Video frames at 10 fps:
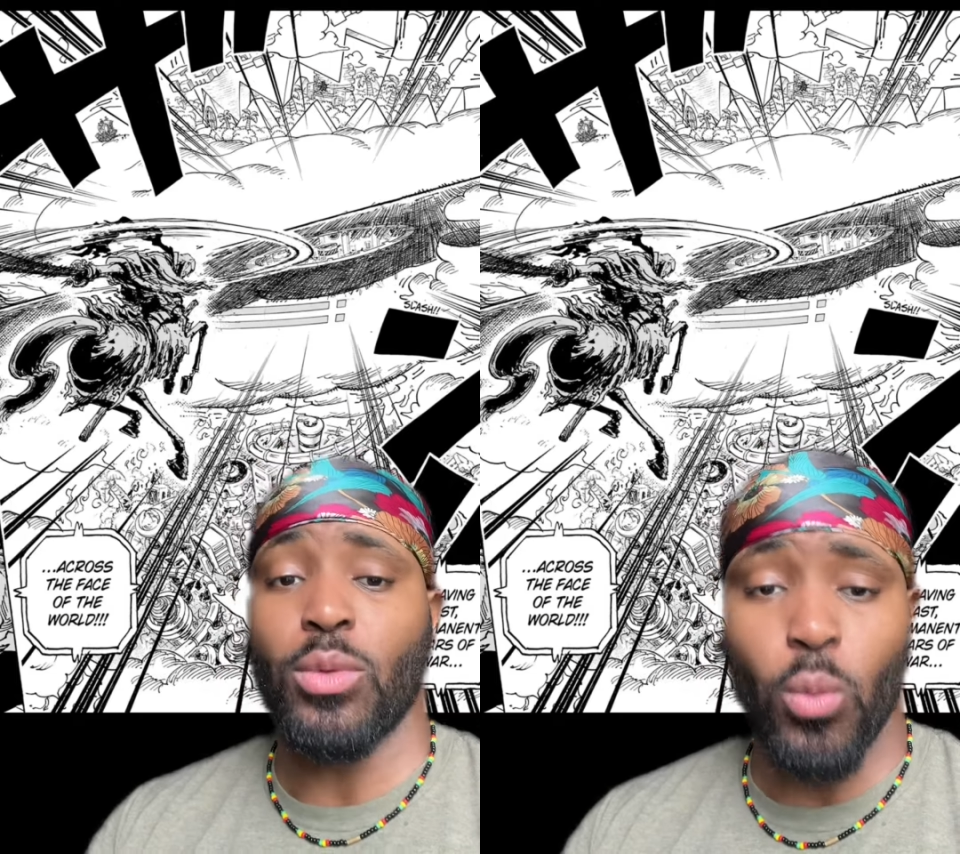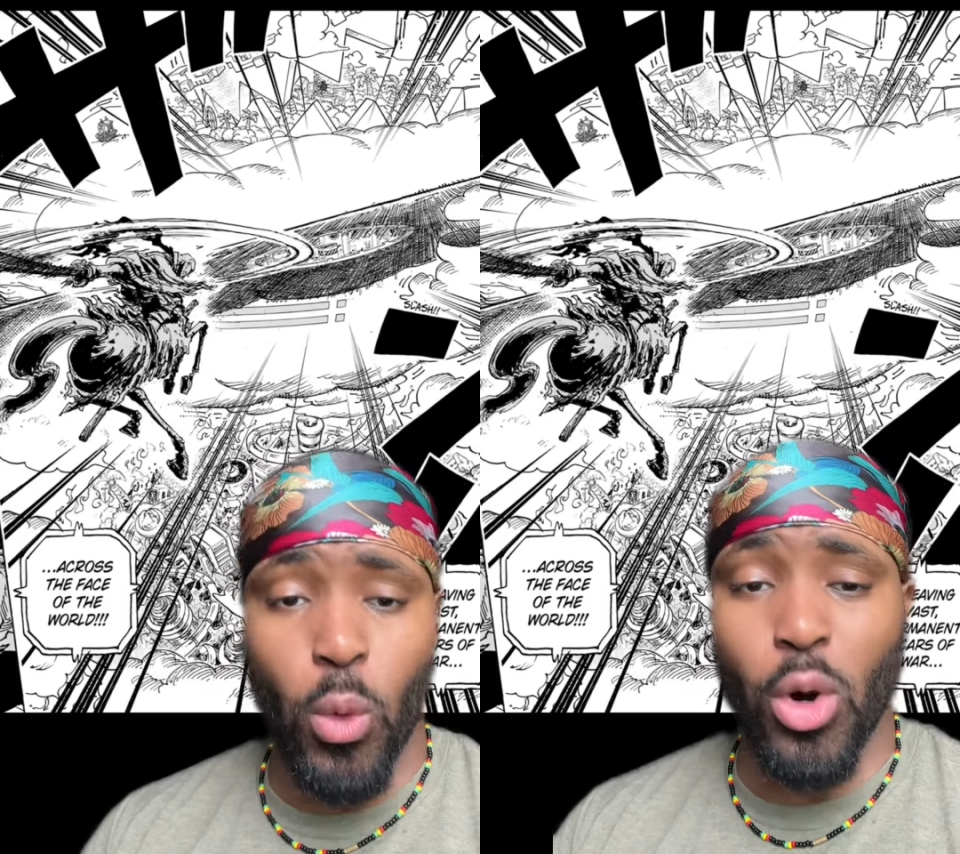
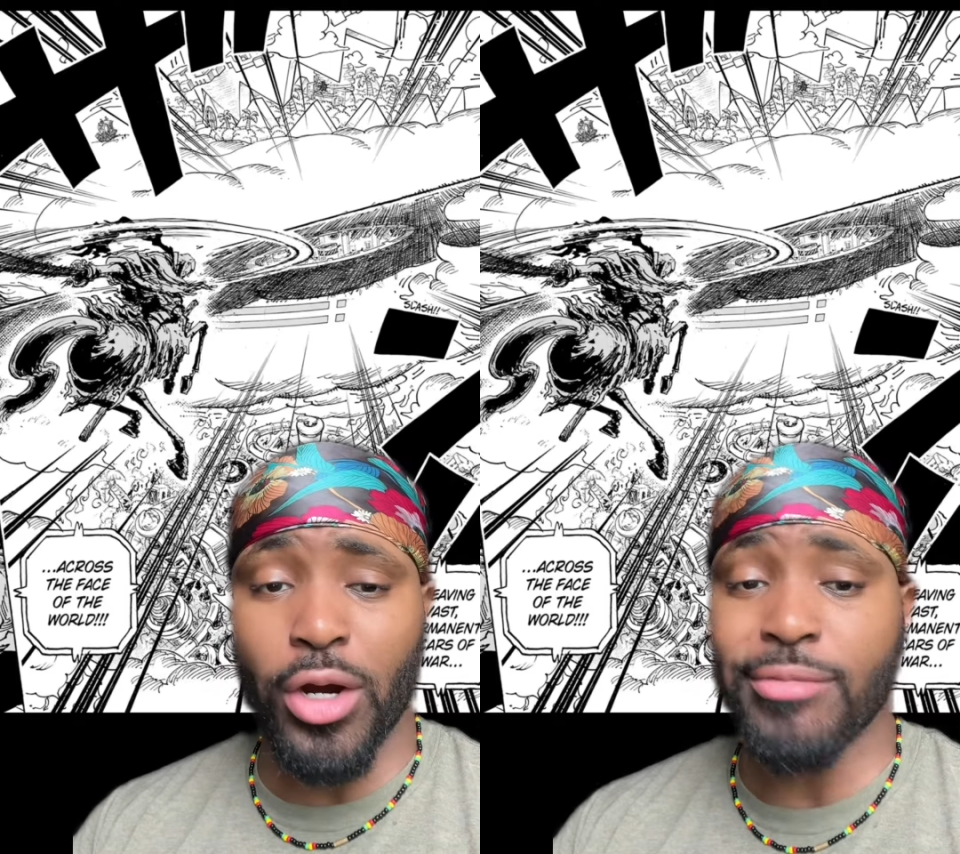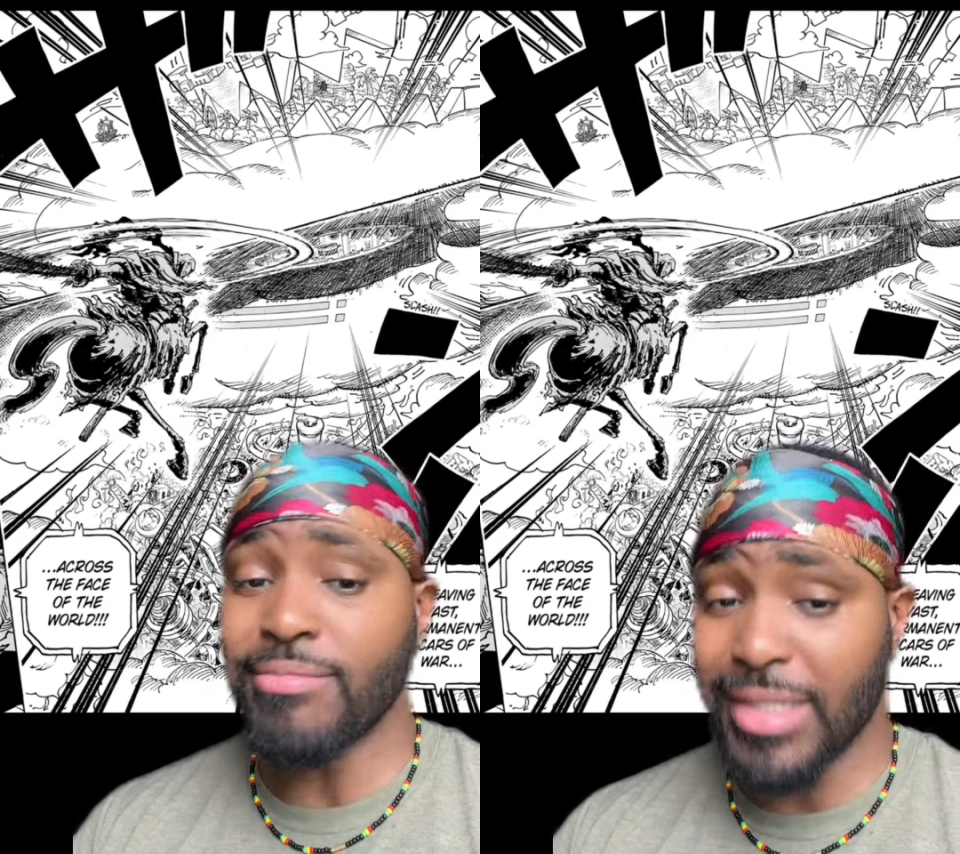
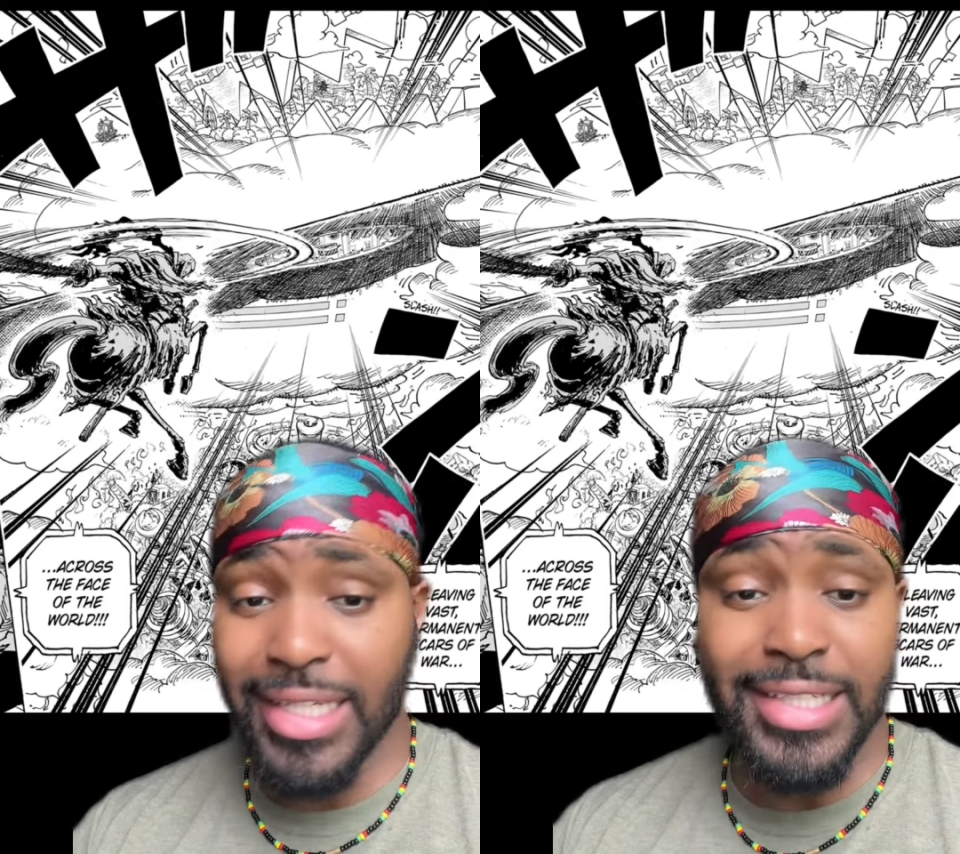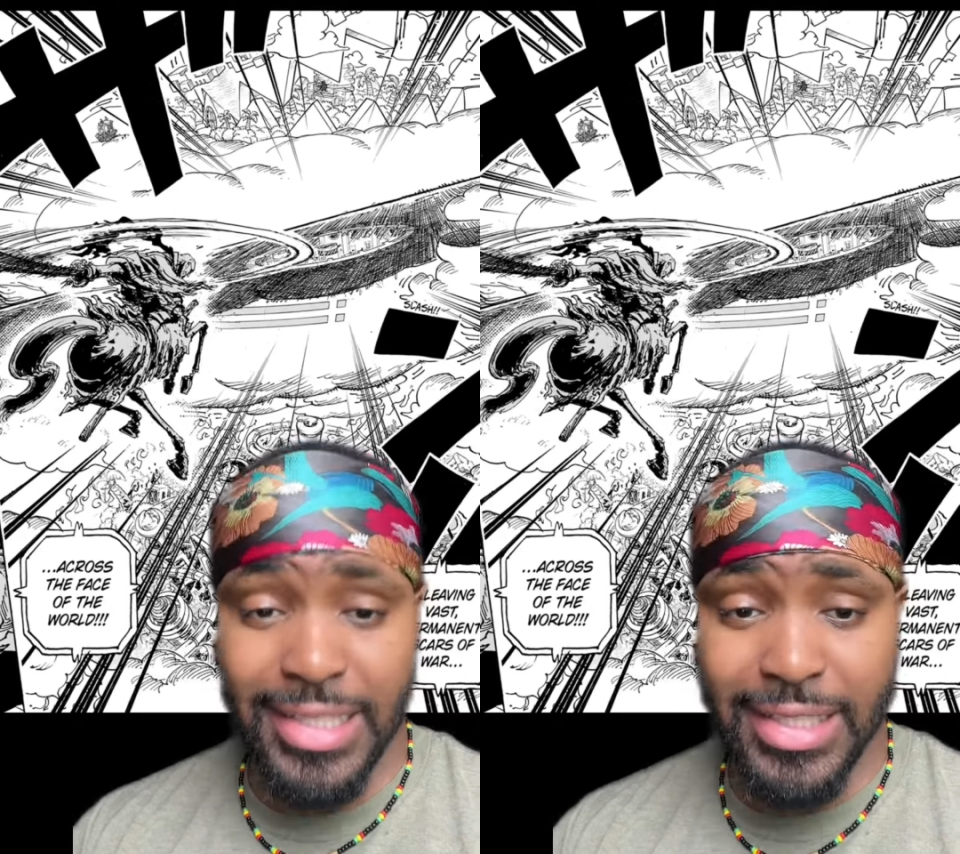war
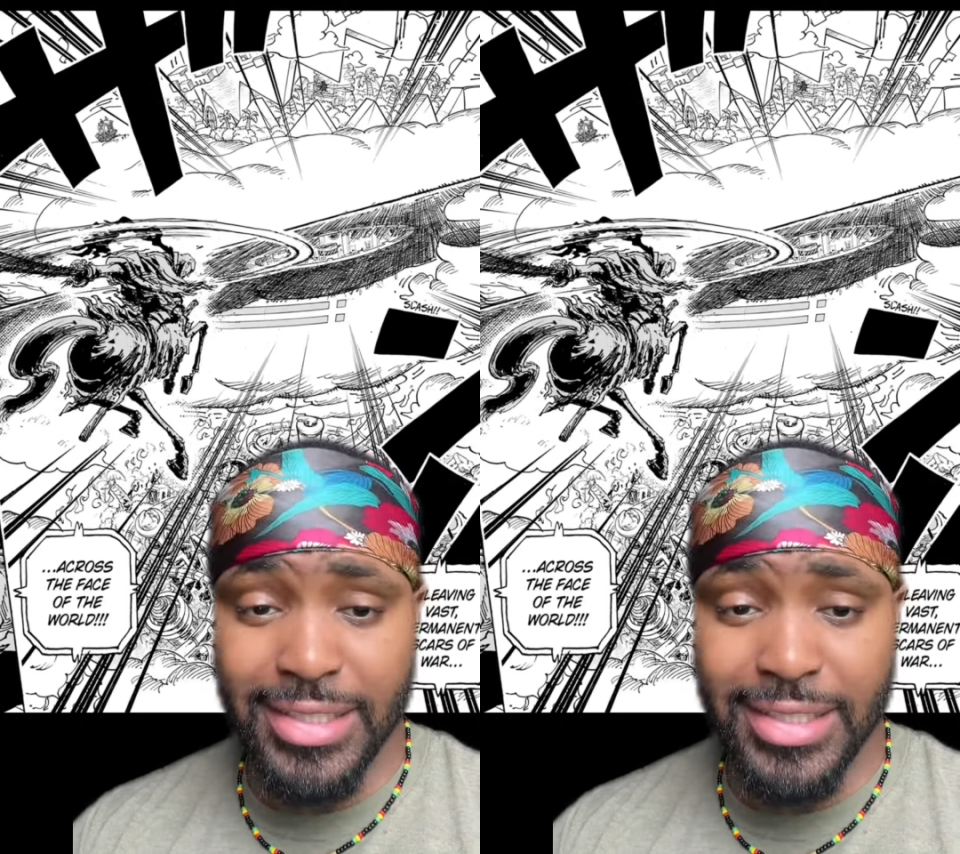it is.